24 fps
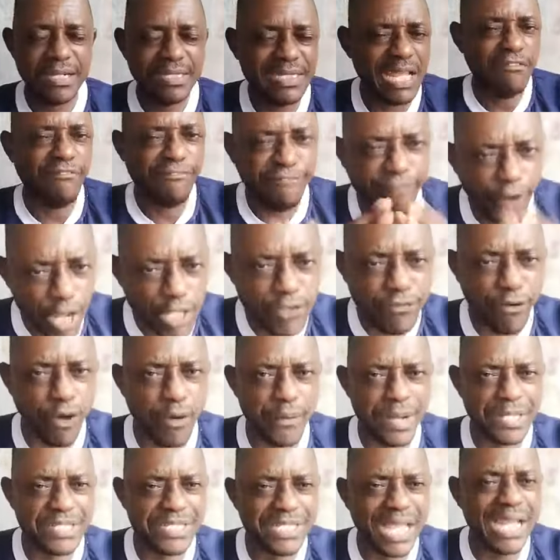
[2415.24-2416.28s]
They fought
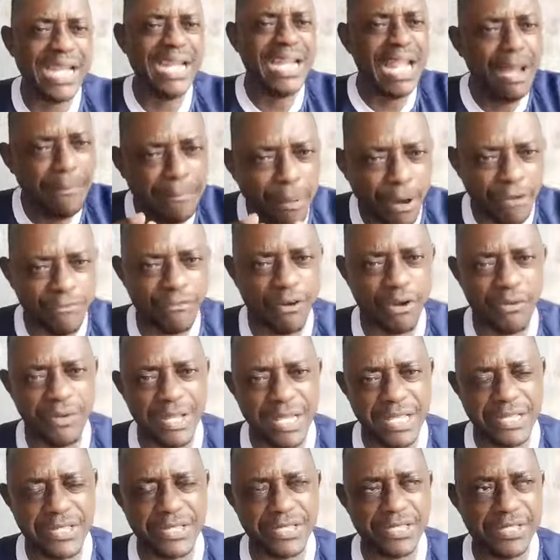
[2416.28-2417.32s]
for it, they labor for
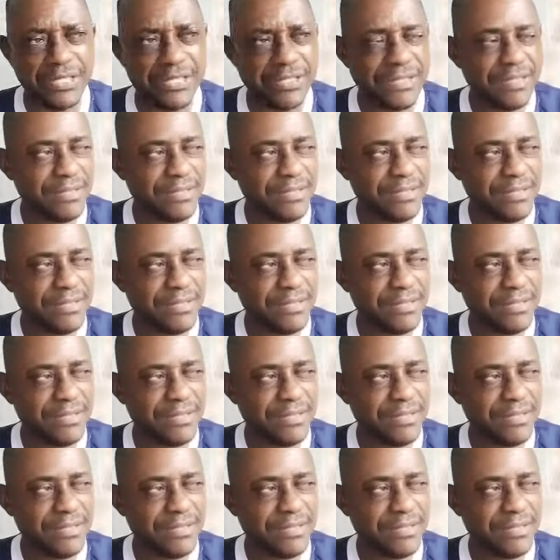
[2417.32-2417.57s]
it.